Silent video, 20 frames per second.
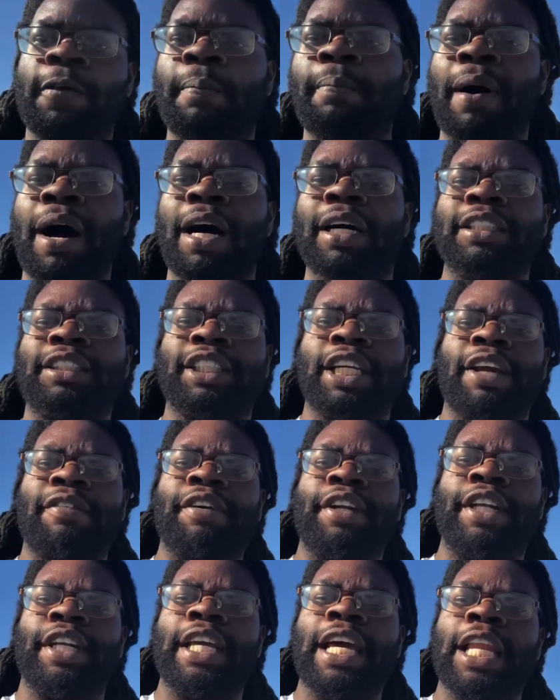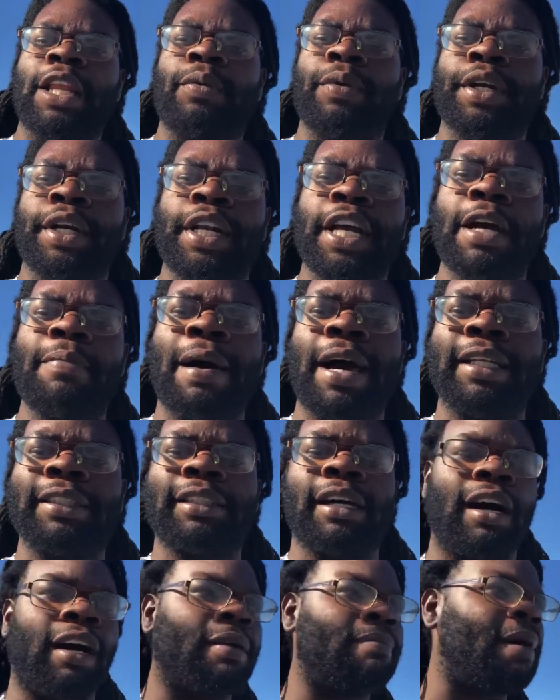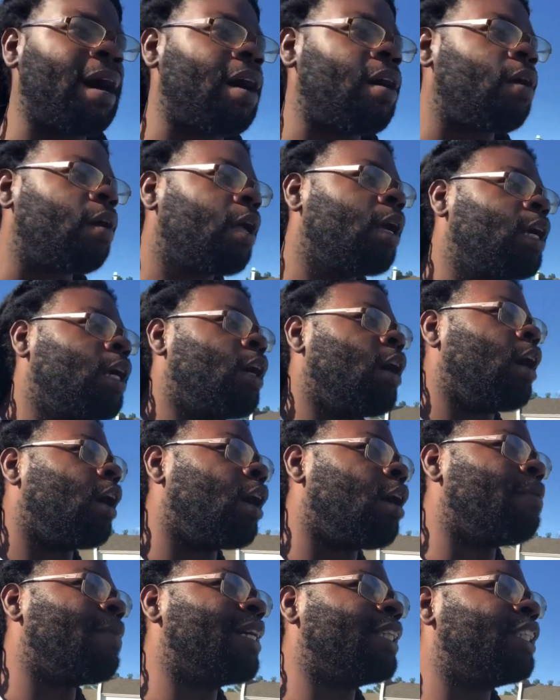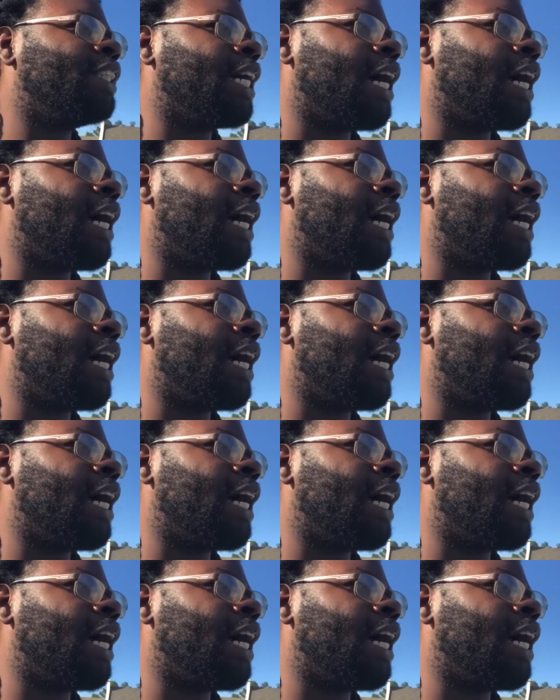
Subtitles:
Bought Chevy, the yellow one that everybody talking about. Make sure